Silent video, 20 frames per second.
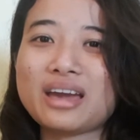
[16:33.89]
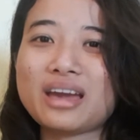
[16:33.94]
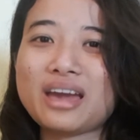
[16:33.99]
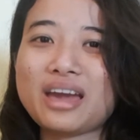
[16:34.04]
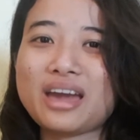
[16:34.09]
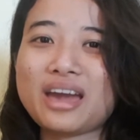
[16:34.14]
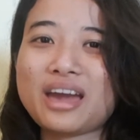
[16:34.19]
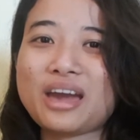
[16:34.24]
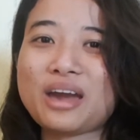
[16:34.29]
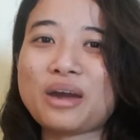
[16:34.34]

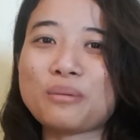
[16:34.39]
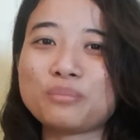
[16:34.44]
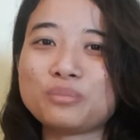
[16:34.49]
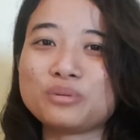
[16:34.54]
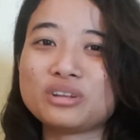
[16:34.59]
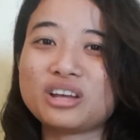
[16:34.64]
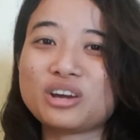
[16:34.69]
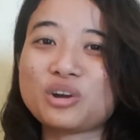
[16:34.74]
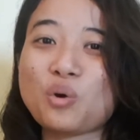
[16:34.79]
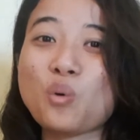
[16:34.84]
happy
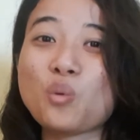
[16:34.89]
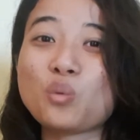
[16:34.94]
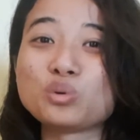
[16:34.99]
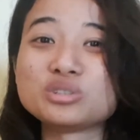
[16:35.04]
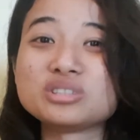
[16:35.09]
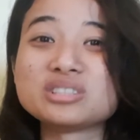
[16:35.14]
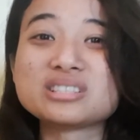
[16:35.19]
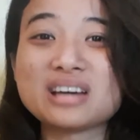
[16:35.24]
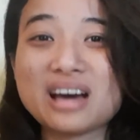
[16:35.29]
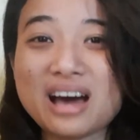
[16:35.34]
like all
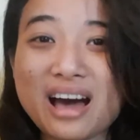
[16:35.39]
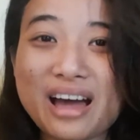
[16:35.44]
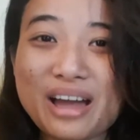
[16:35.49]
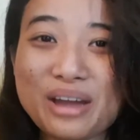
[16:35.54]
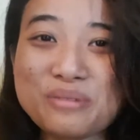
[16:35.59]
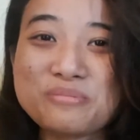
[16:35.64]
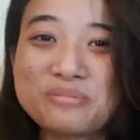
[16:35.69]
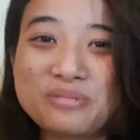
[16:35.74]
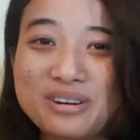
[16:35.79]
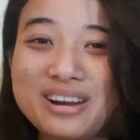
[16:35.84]
the
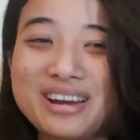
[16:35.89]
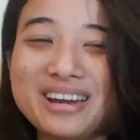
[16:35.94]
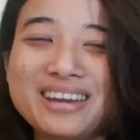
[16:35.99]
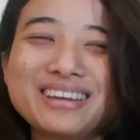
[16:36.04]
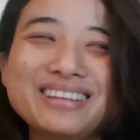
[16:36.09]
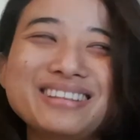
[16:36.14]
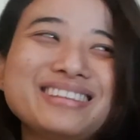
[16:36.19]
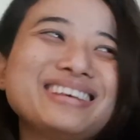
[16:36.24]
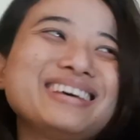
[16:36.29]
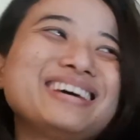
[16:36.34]
time,
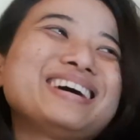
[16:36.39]
right?